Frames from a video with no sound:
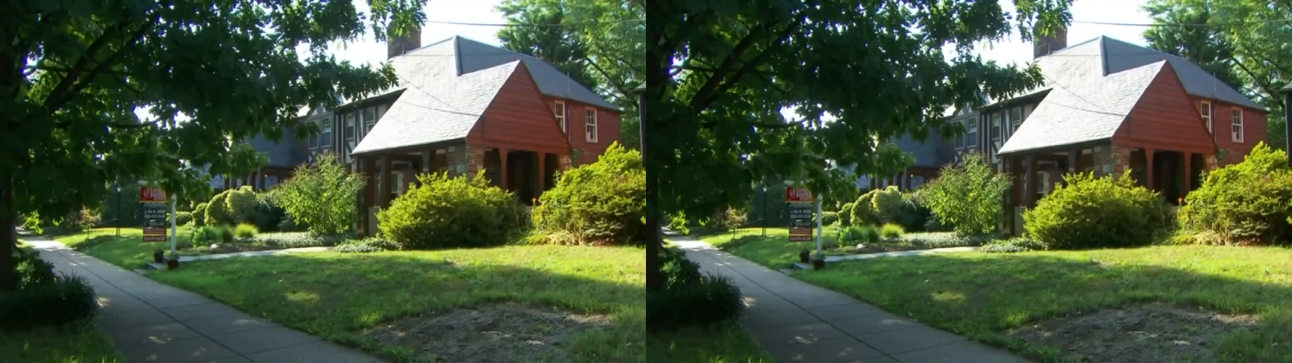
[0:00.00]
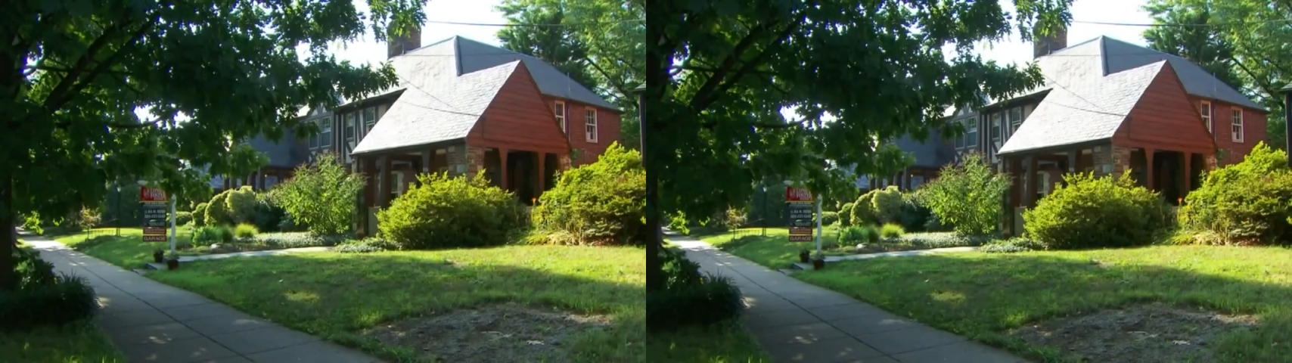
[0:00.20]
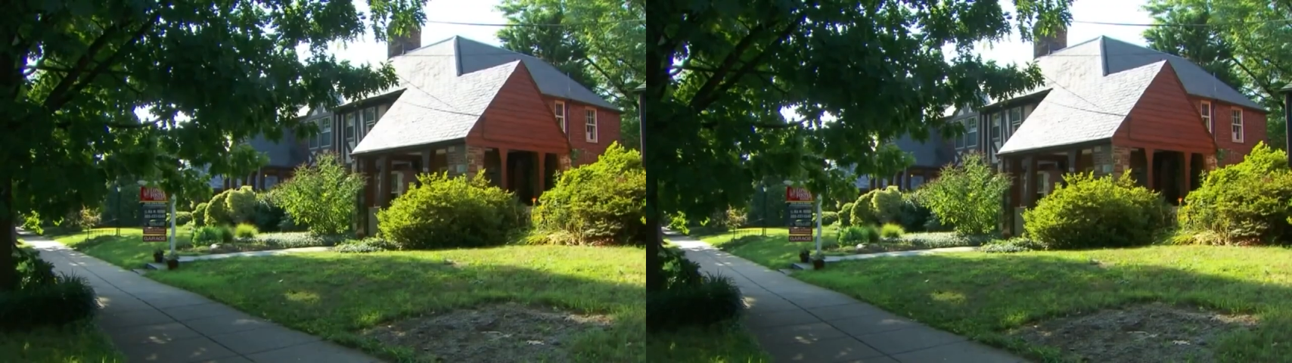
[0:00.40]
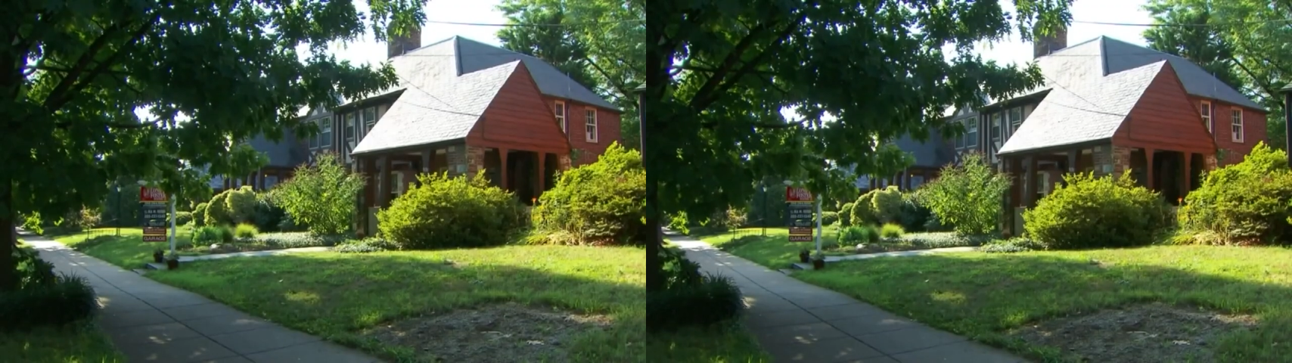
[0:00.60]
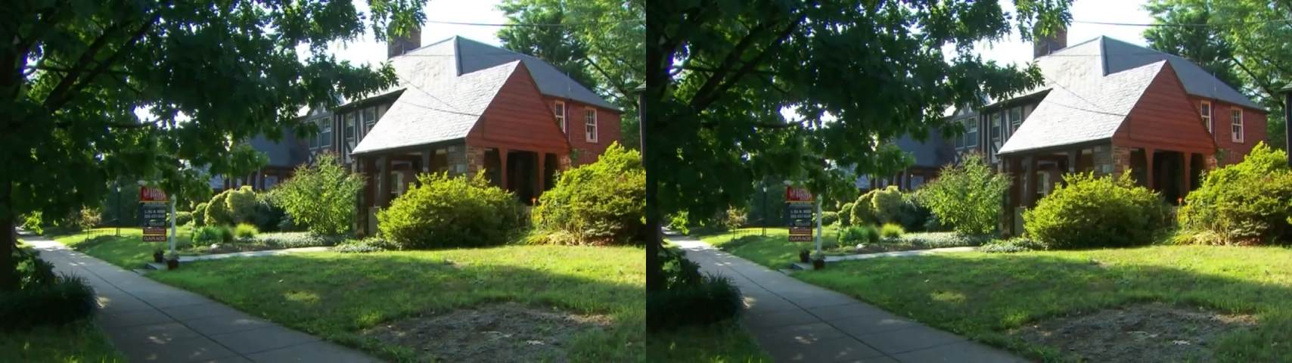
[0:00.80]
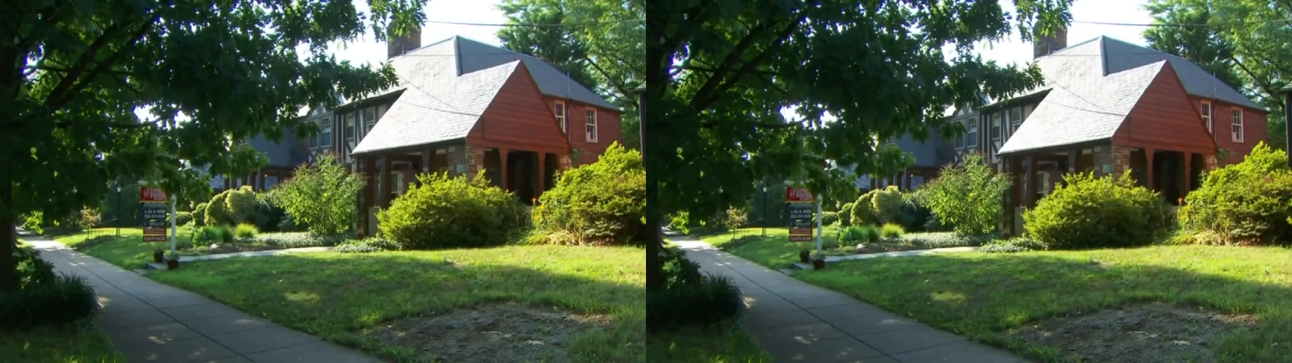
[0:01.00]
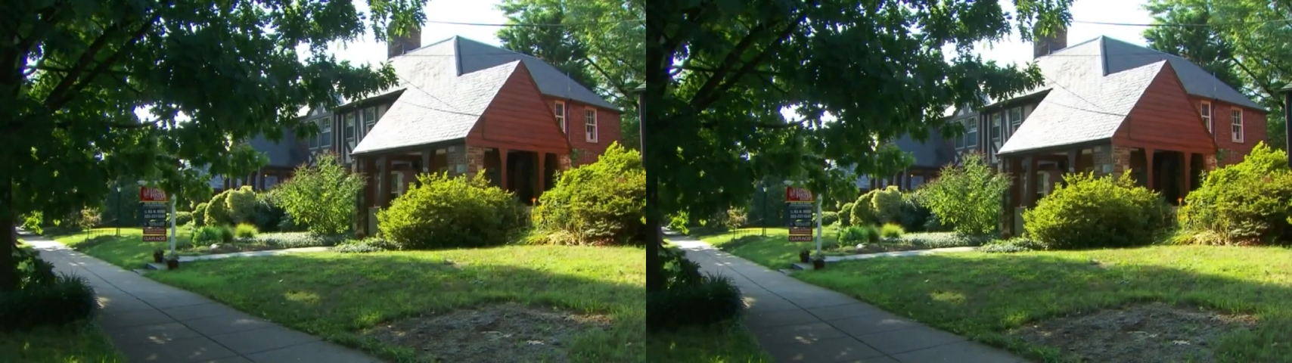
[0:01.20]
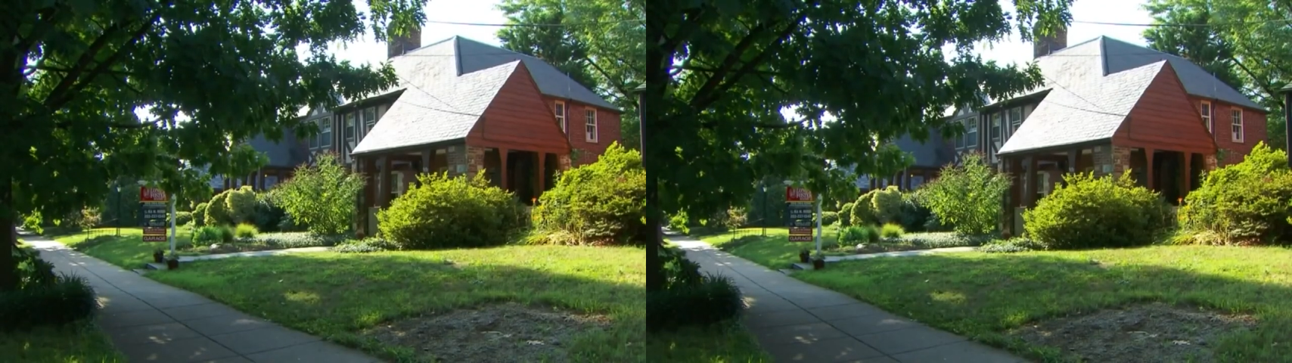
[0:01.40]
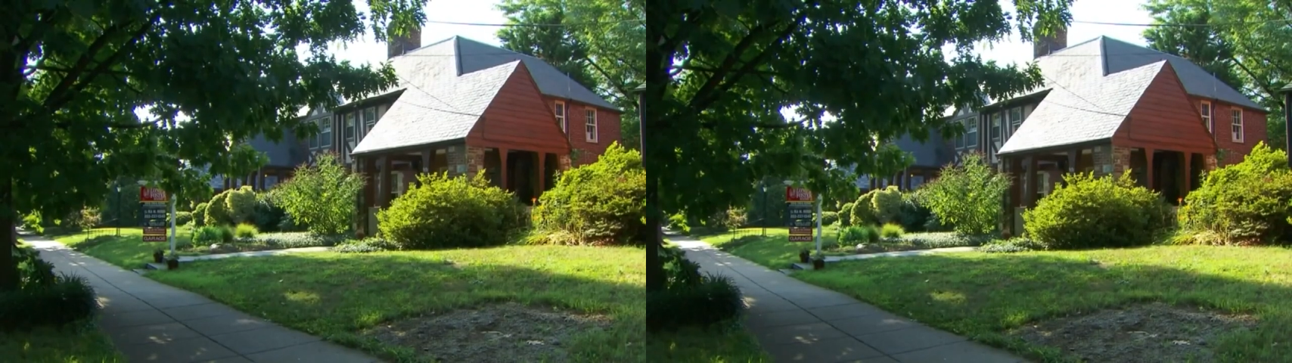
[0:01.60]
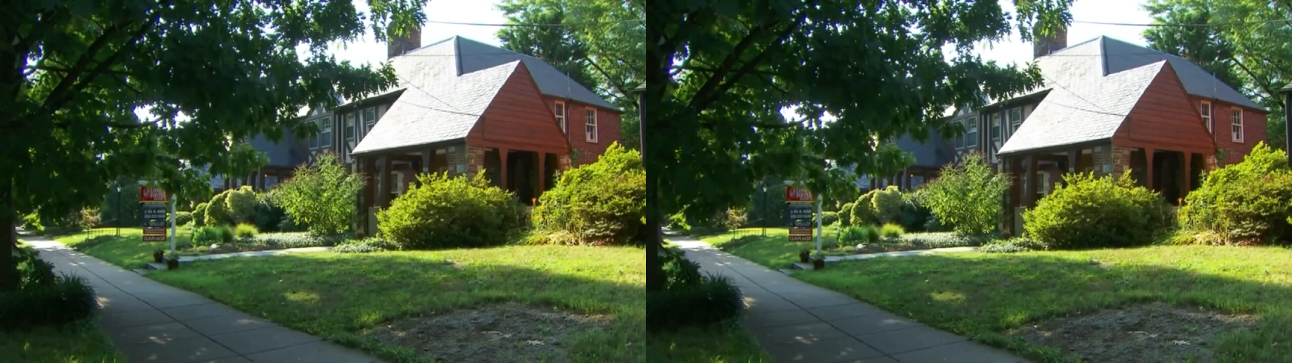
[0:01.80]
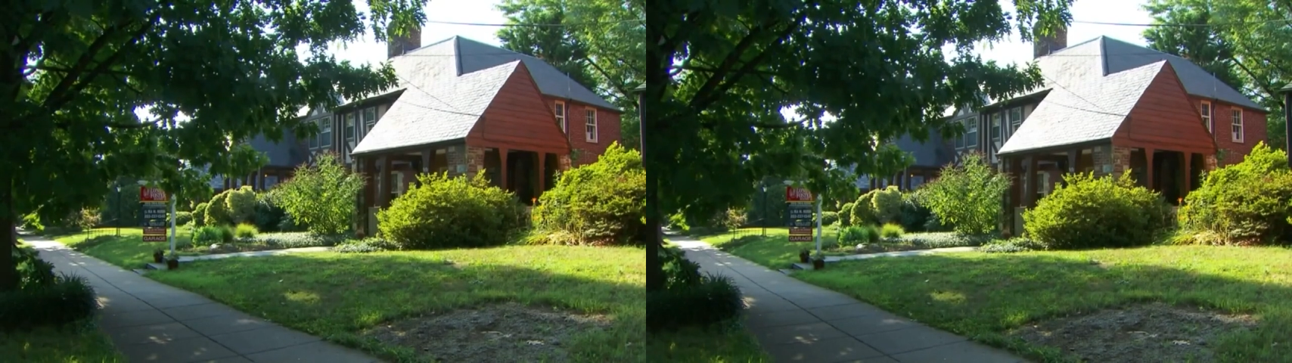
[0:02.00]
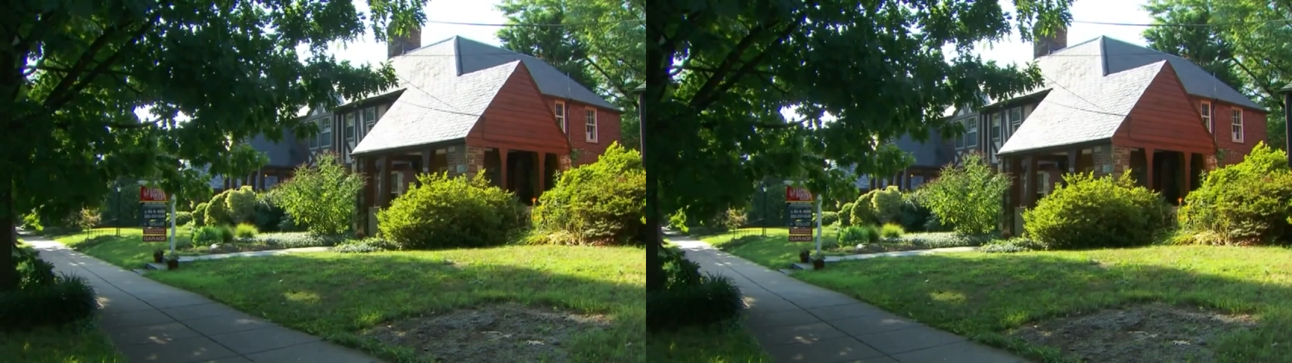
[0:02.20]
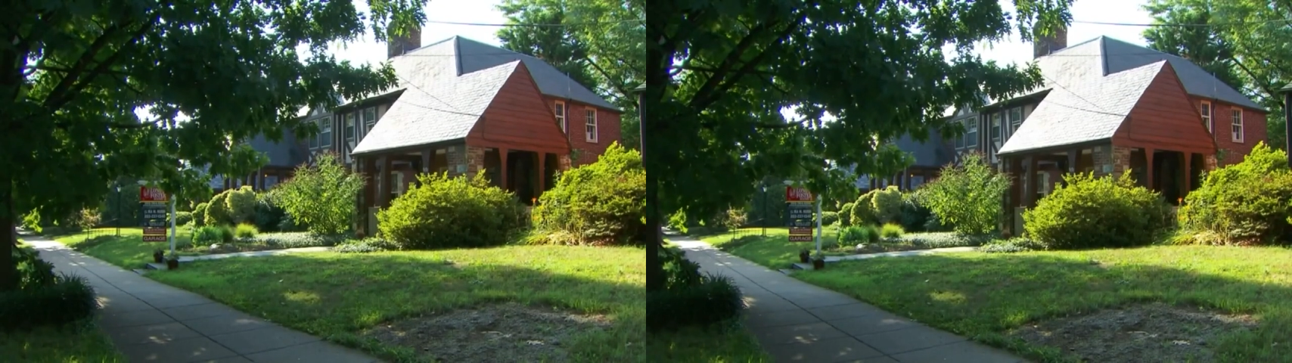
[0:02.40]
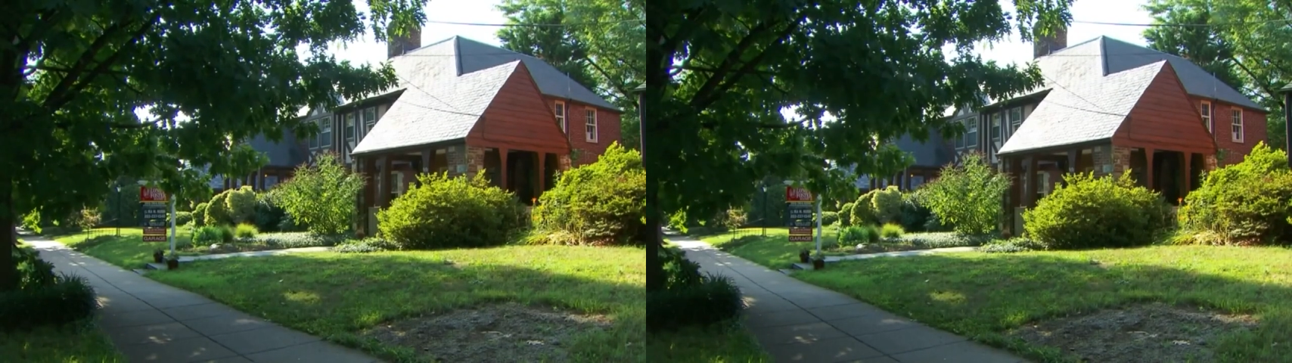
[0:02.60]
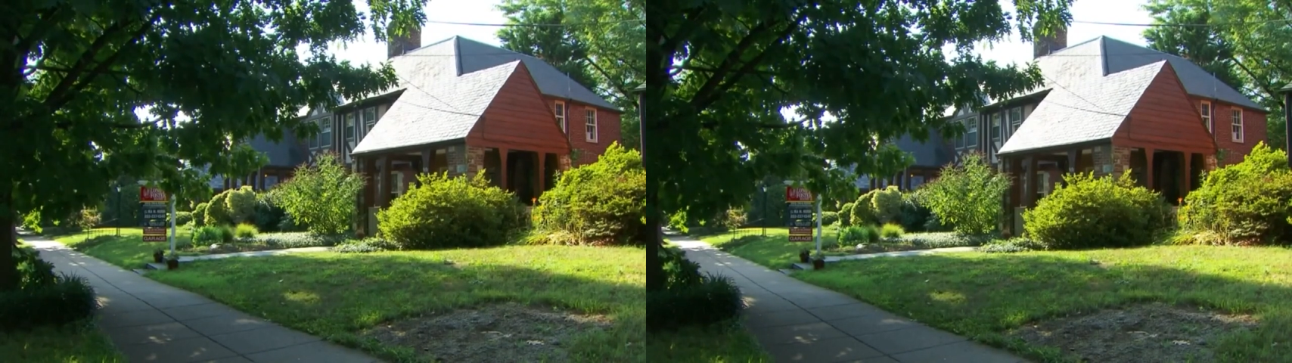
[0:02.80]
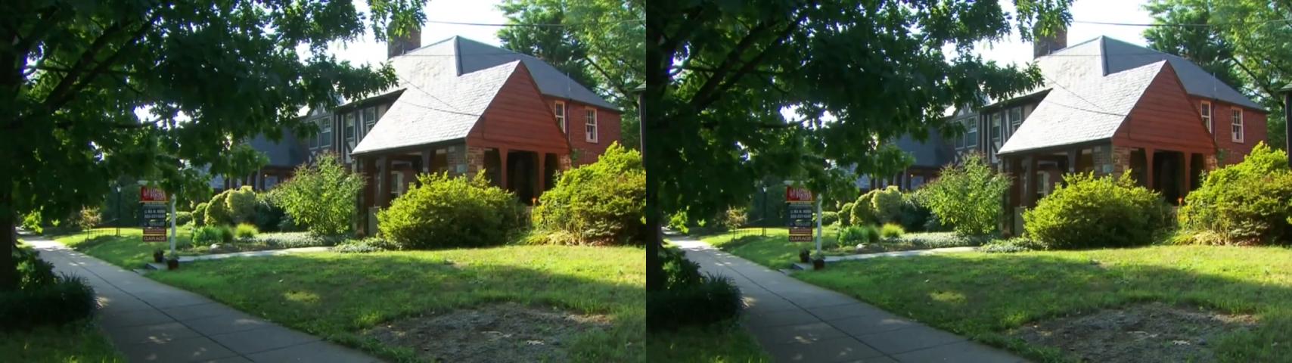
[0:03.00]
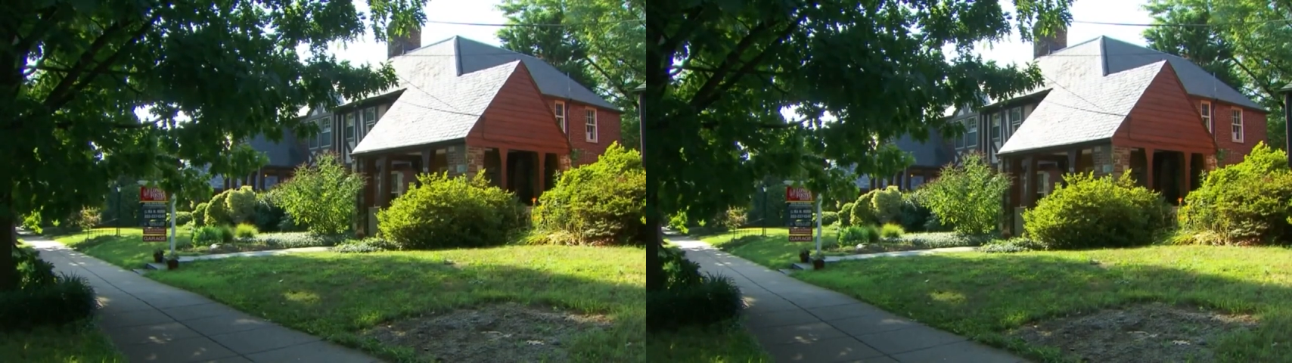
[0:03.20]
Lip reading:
[unreadable: no face in view]